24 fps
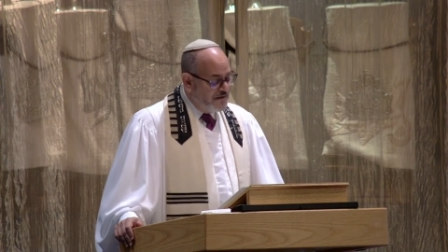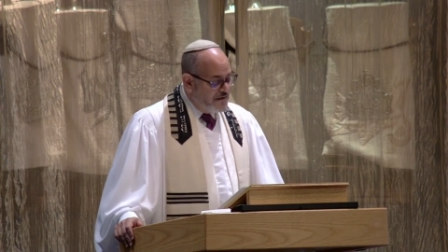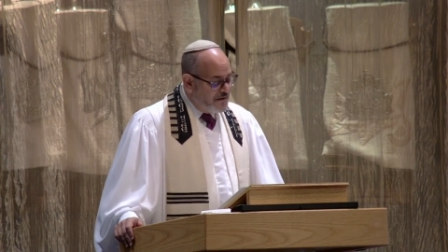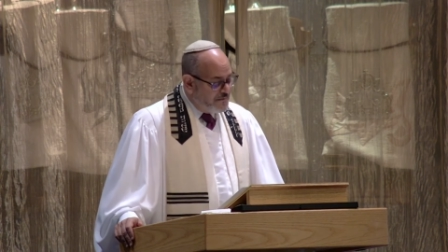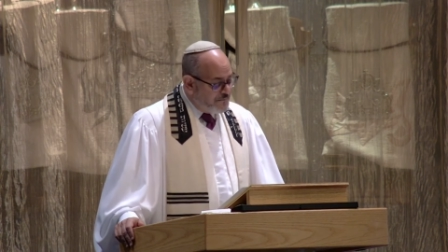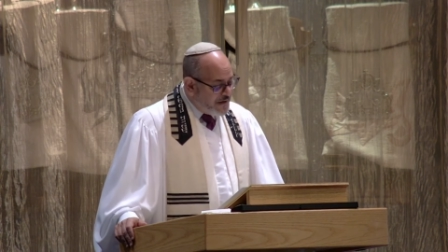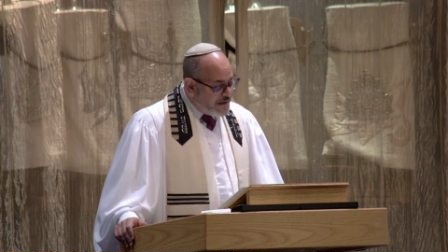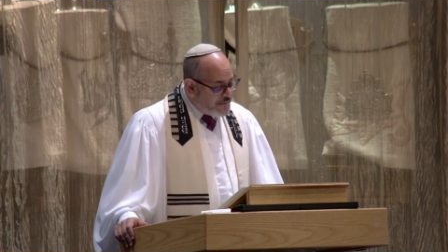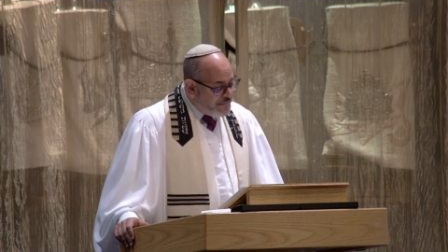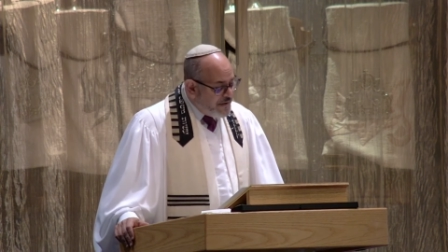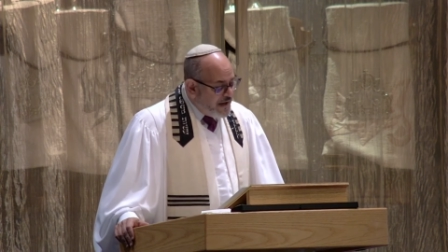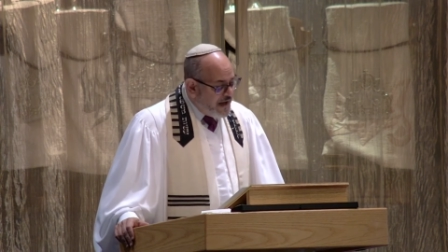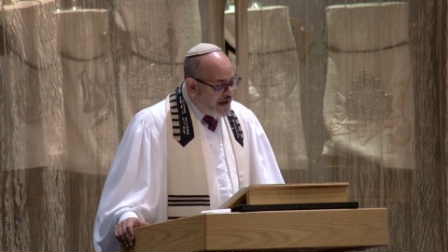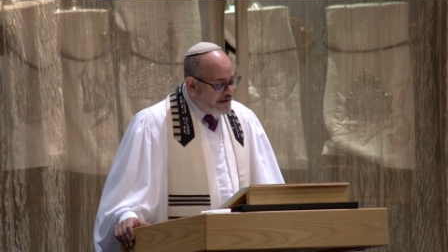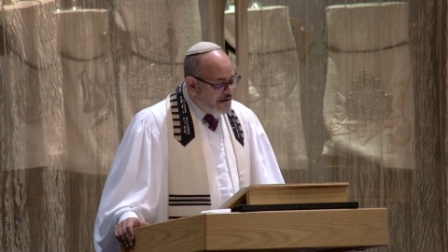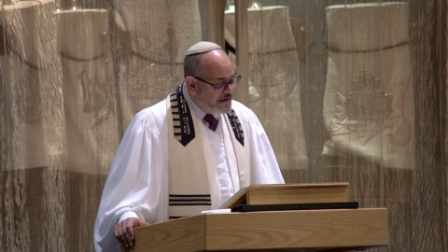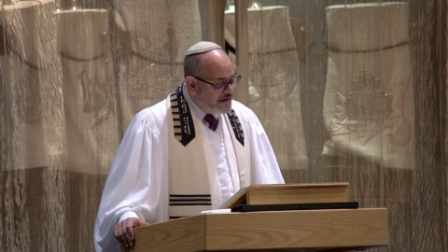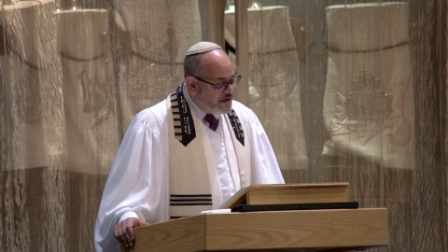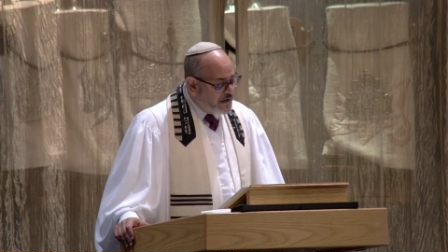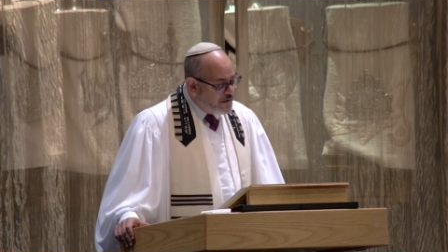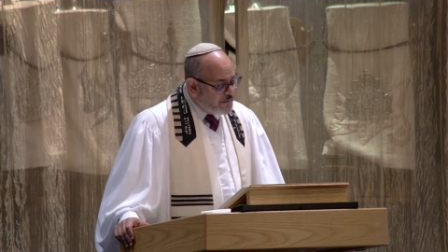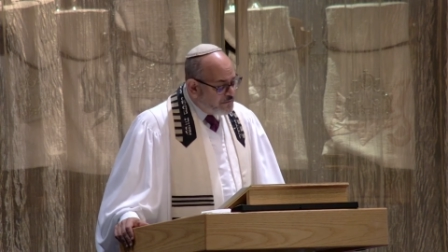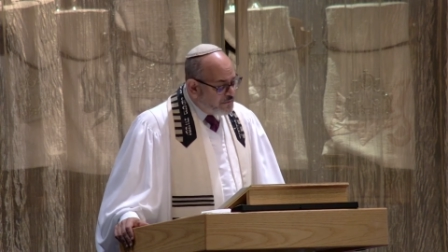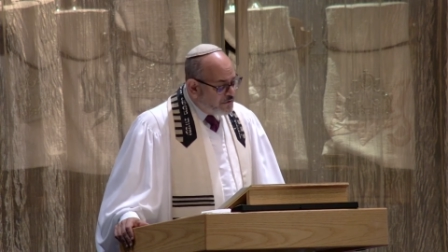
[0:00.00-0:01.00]
by packing
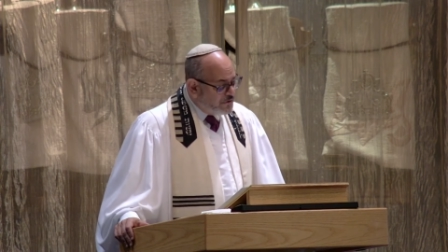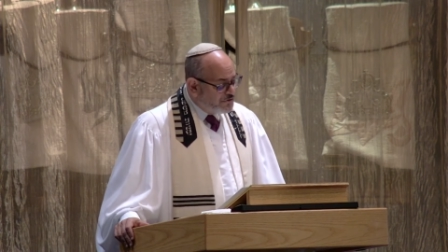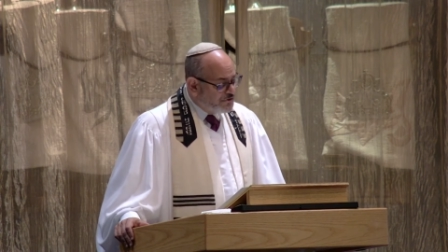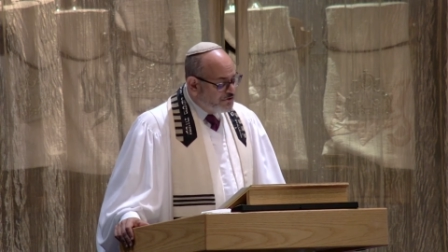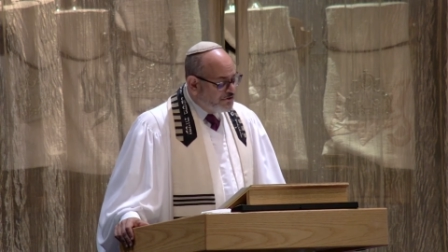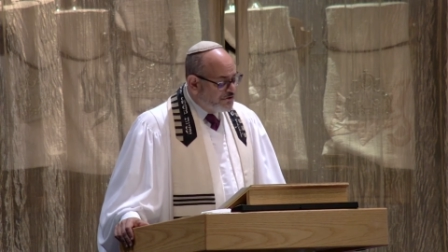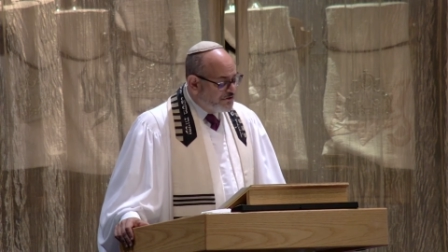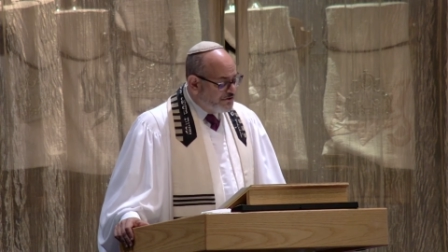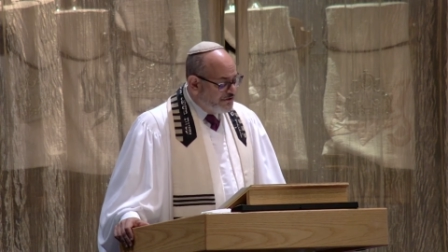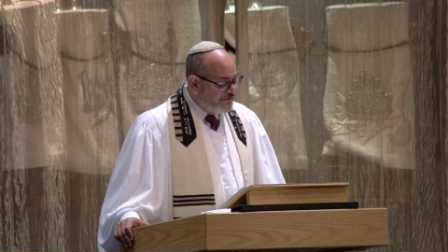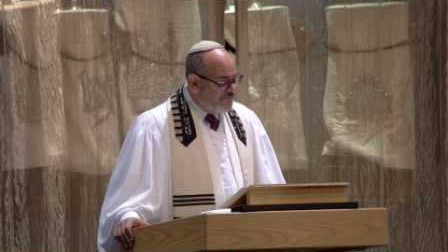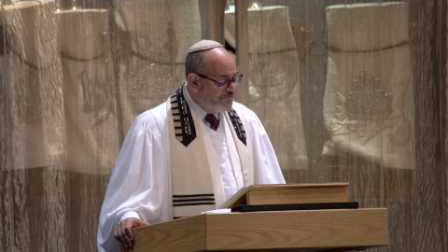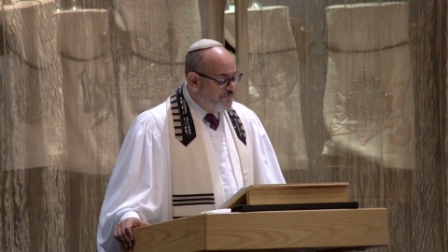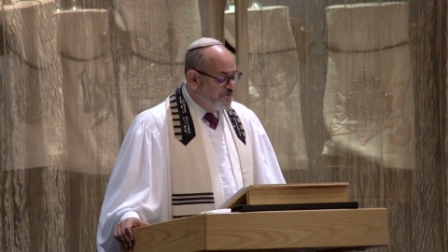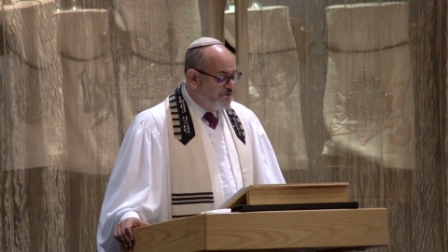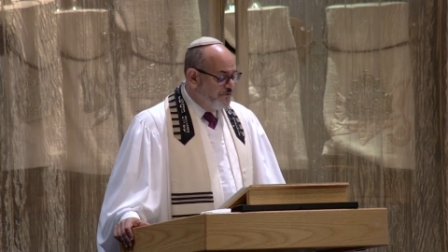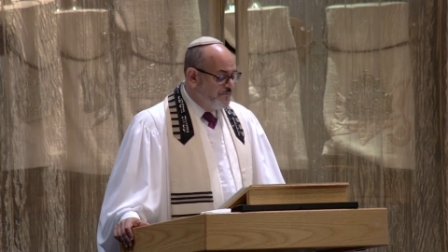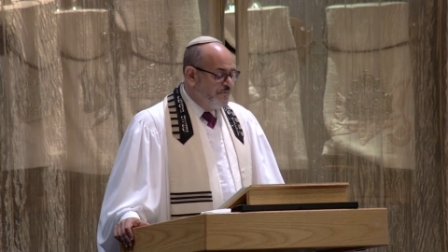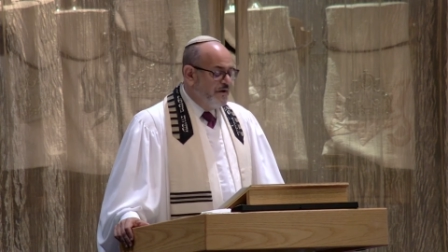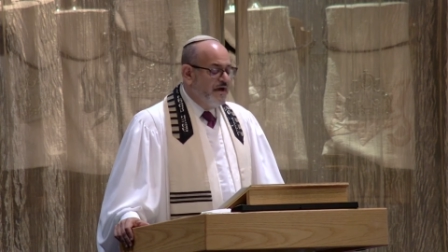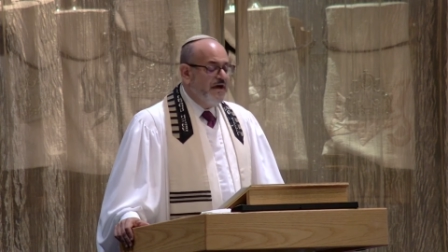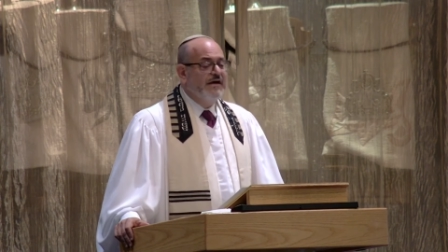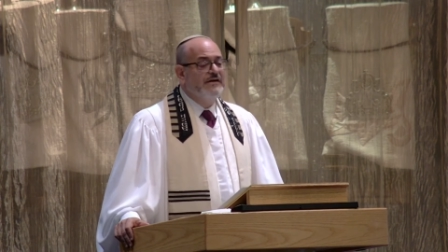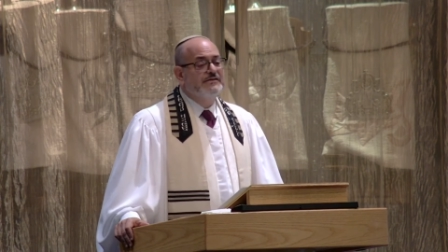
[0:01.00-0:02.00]
emergency food
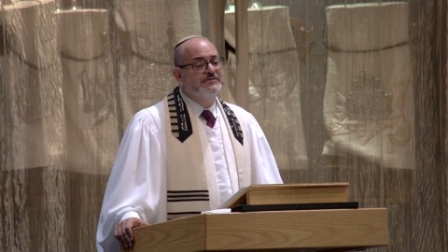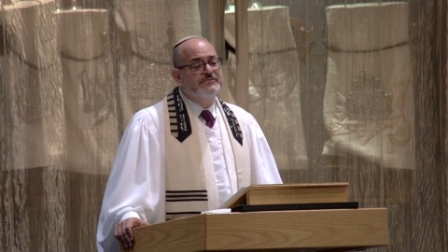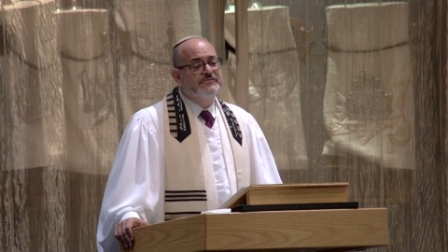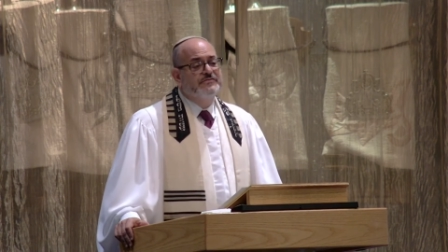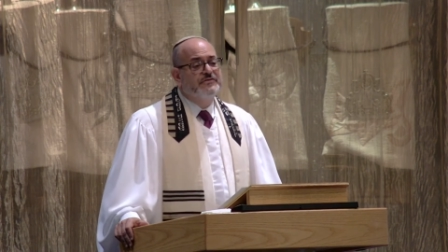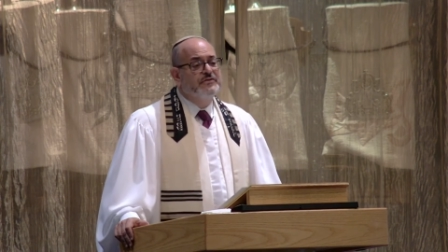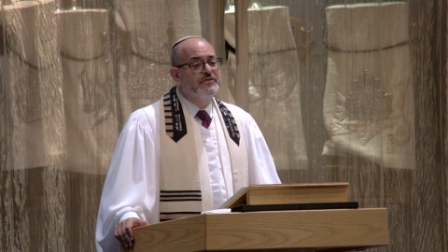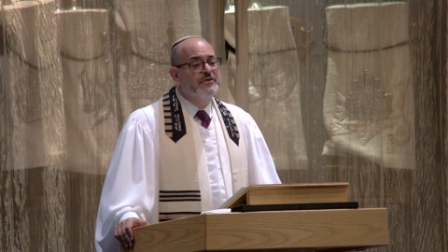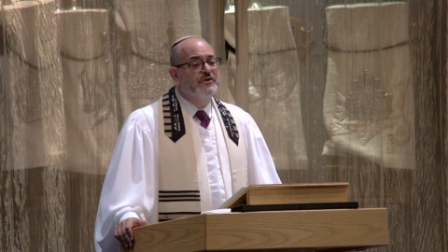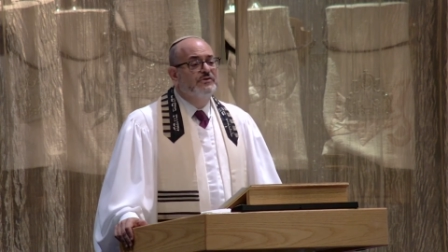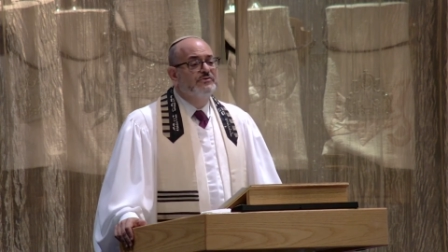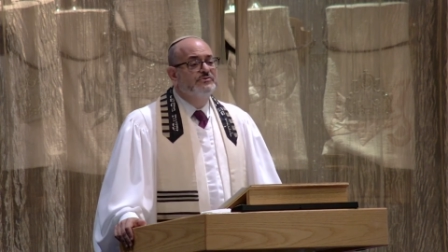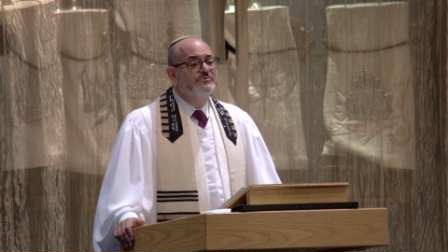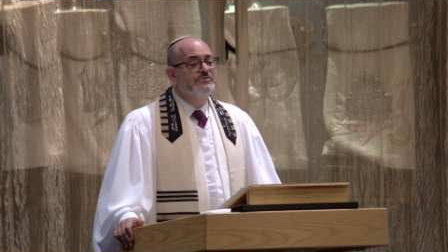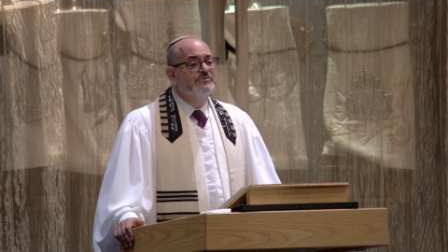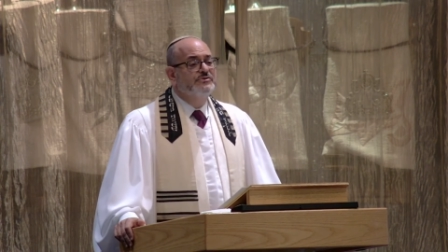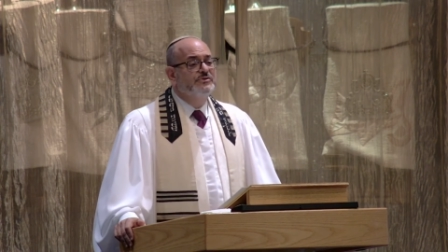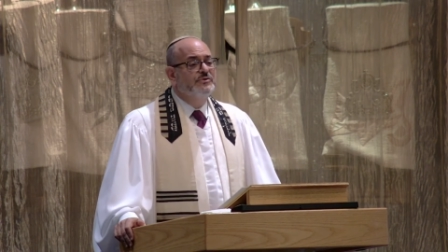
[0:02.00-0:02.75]
bags for those